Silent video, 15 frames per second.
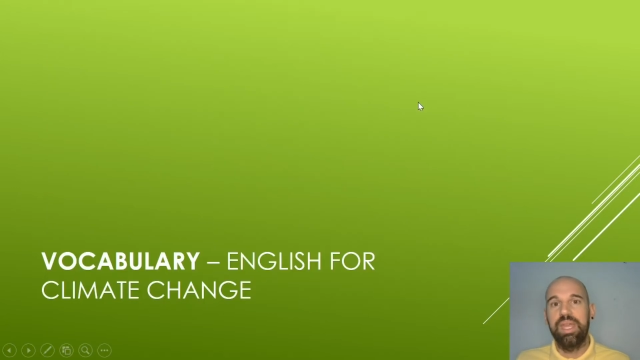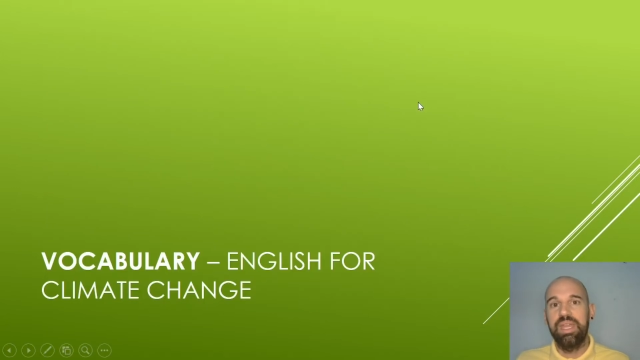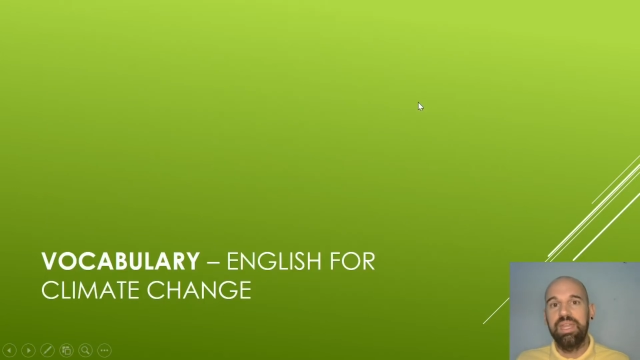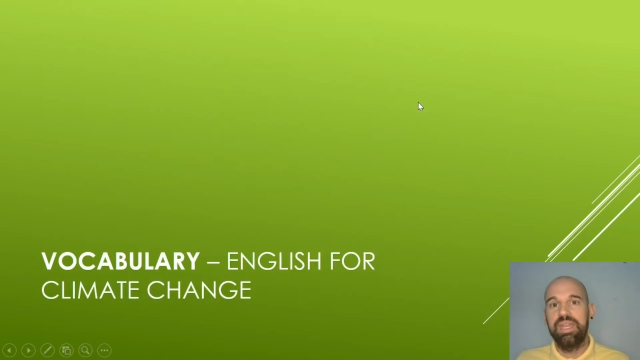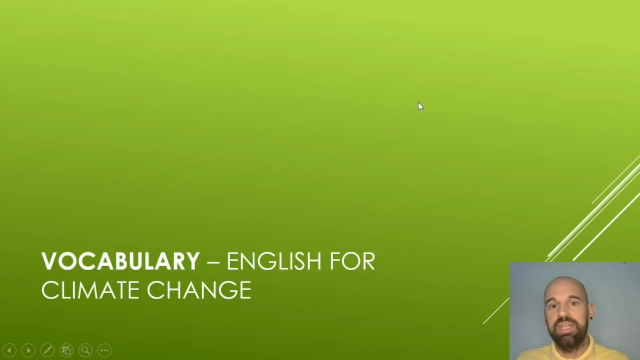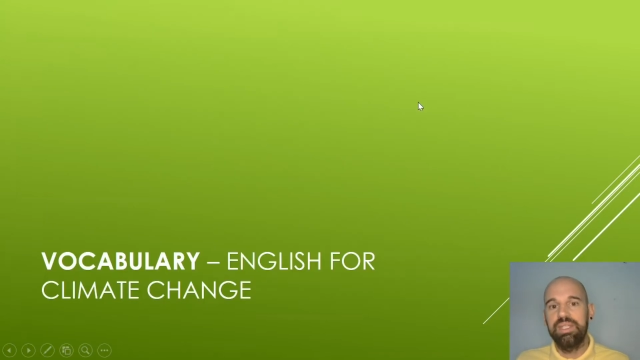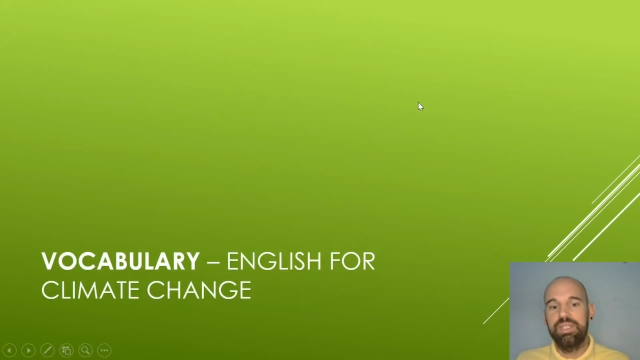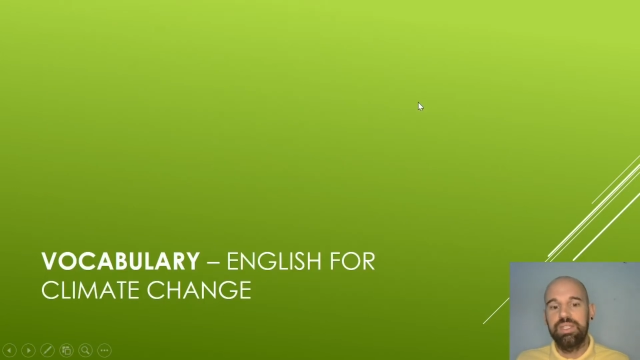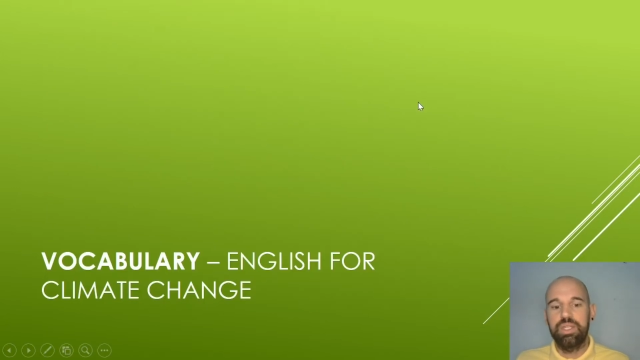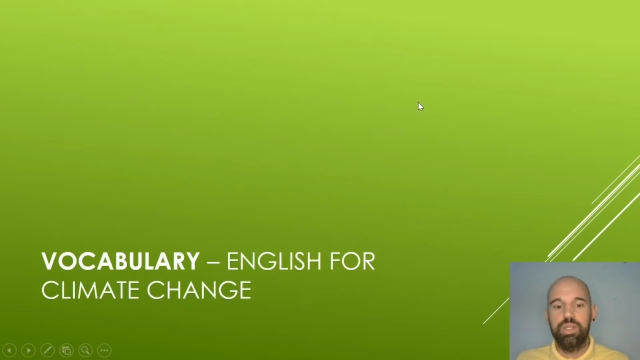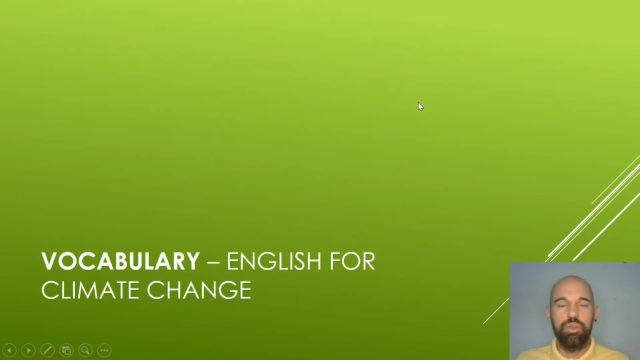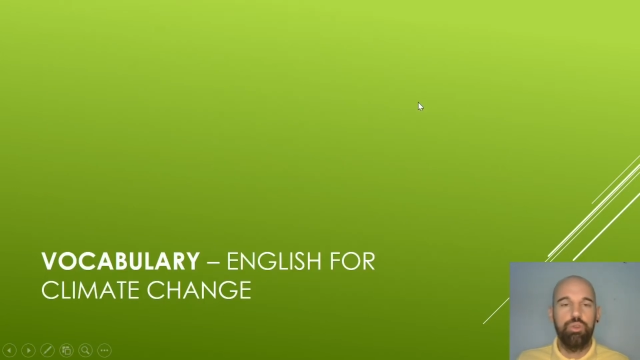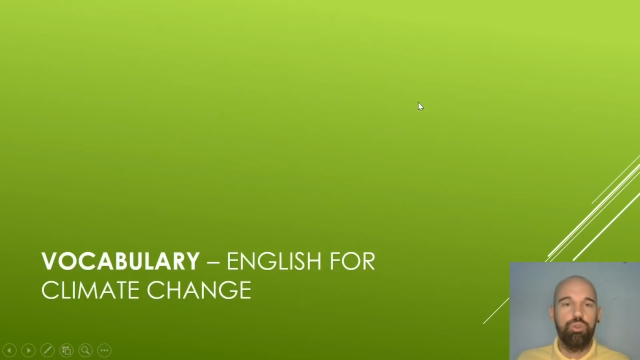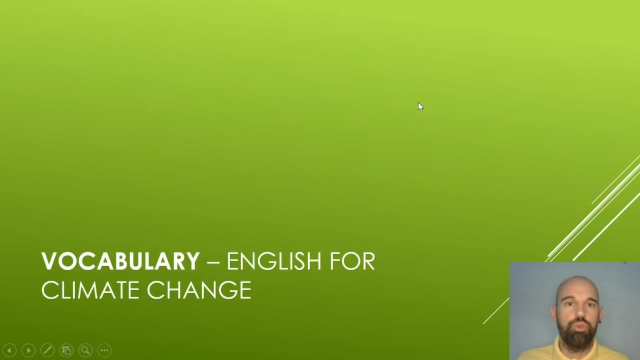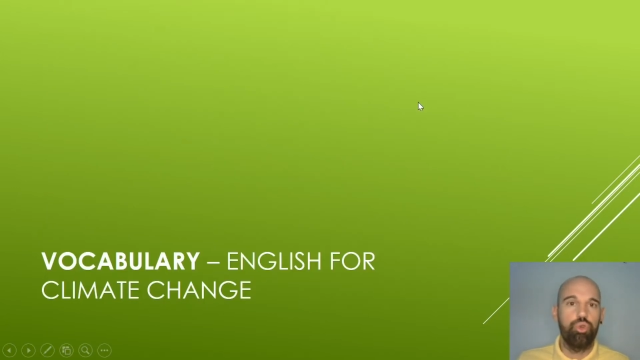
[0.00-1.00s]
need
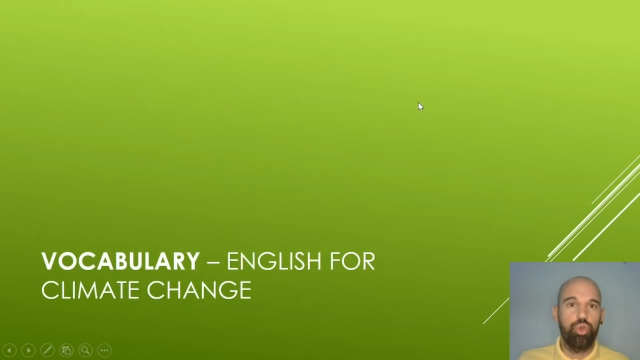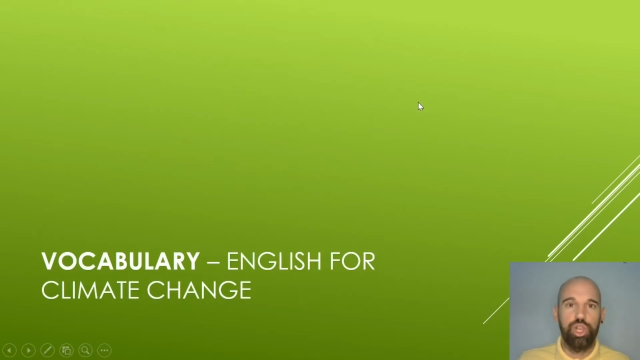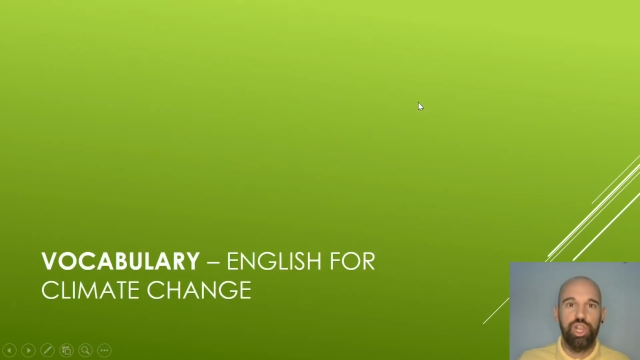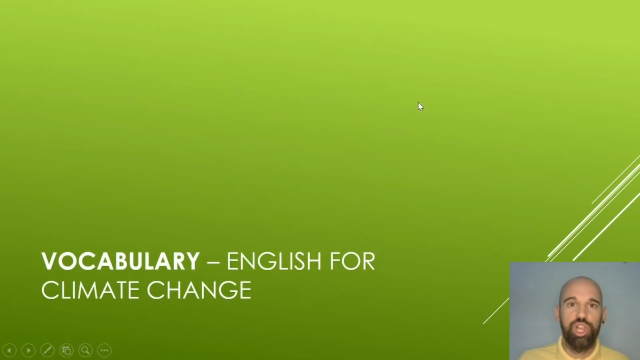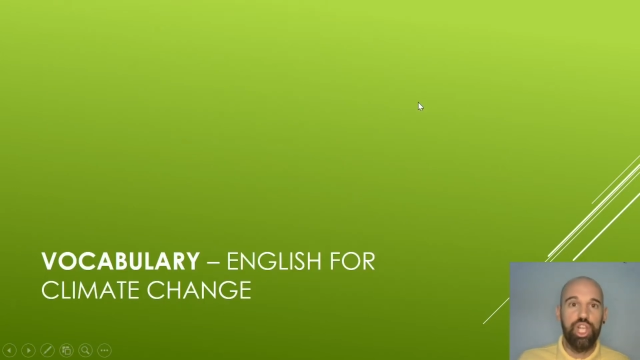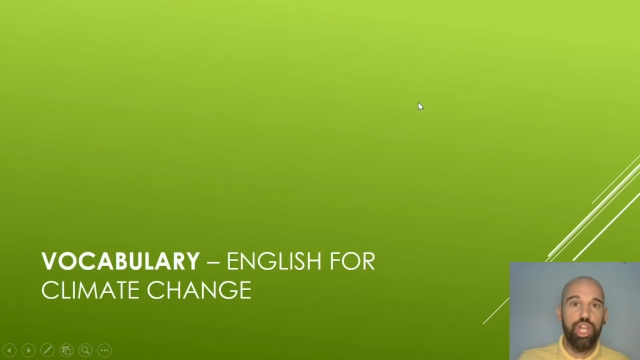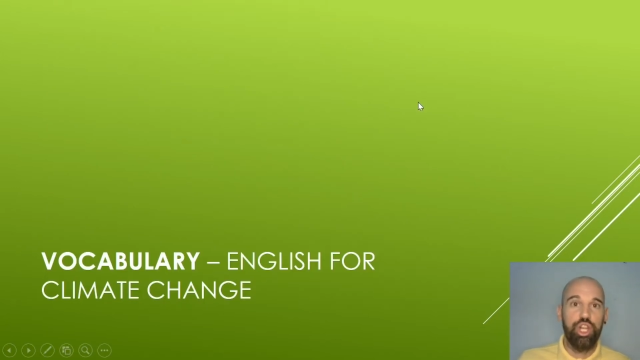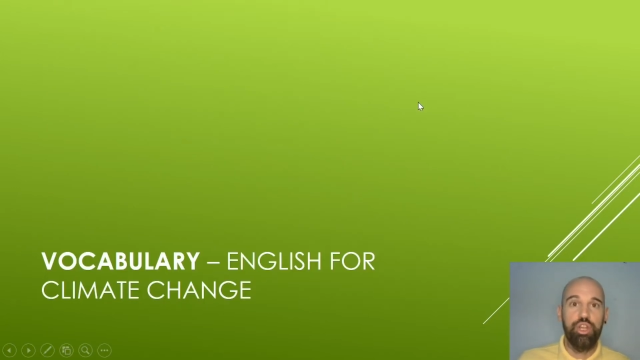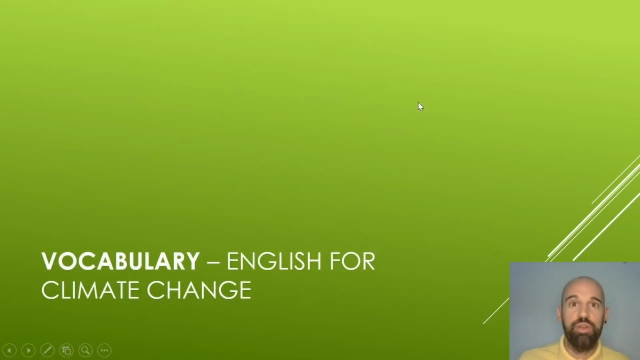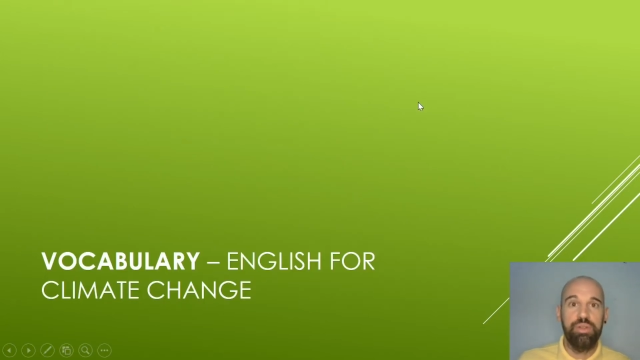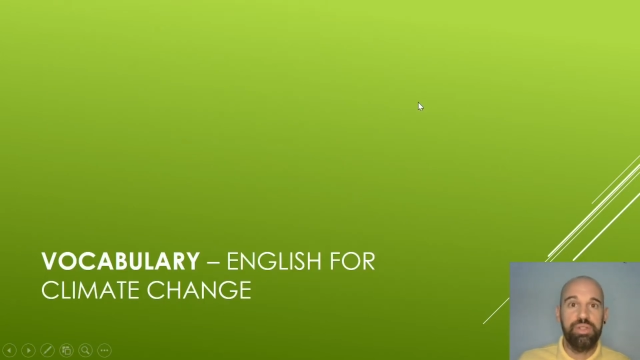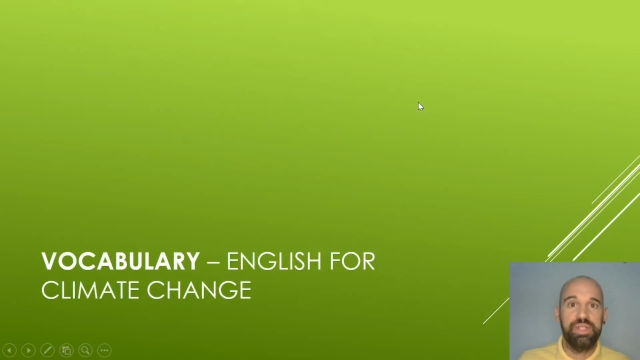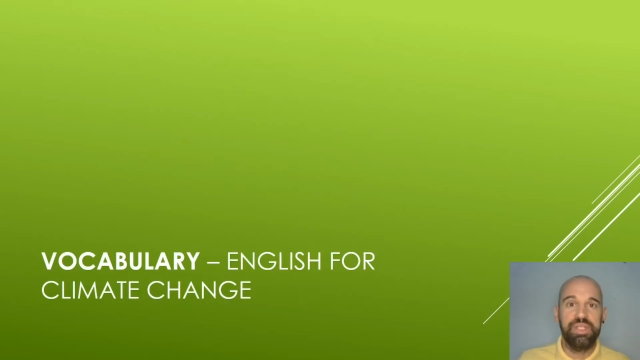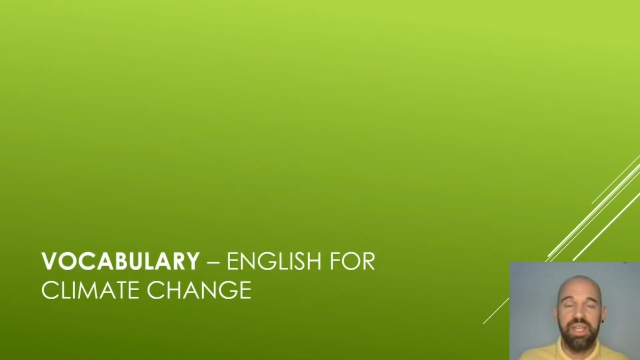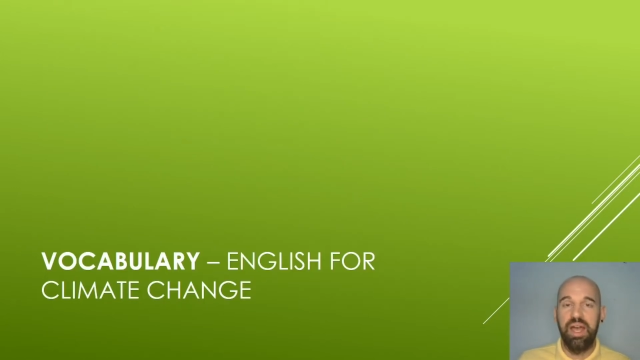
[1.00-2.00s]
to learn
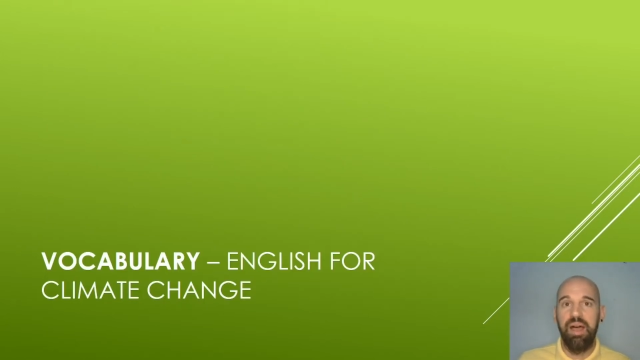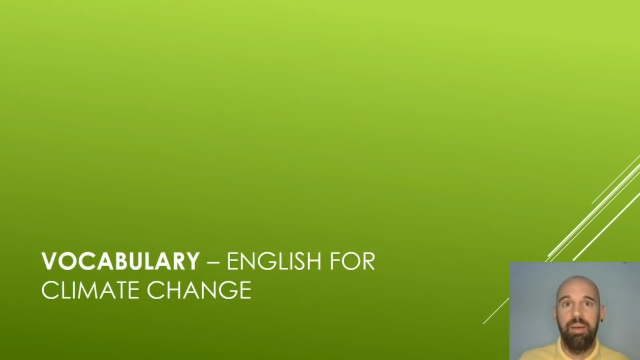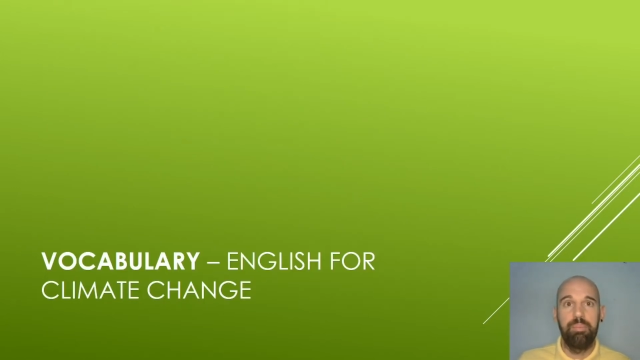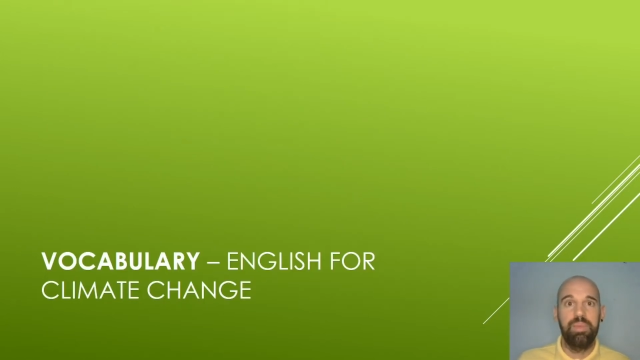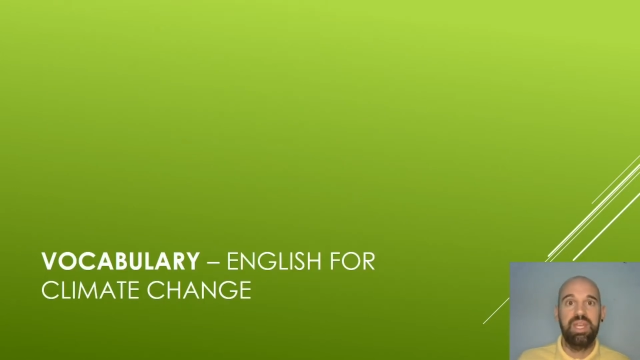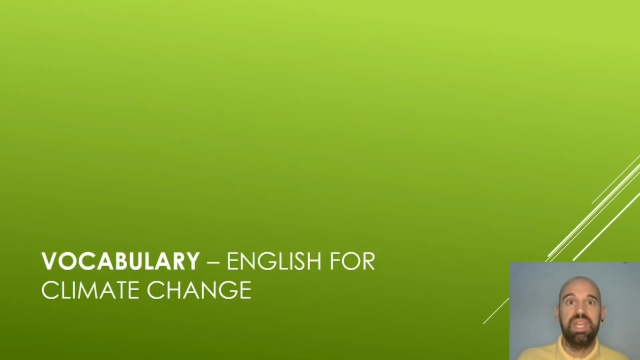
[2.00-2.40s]
some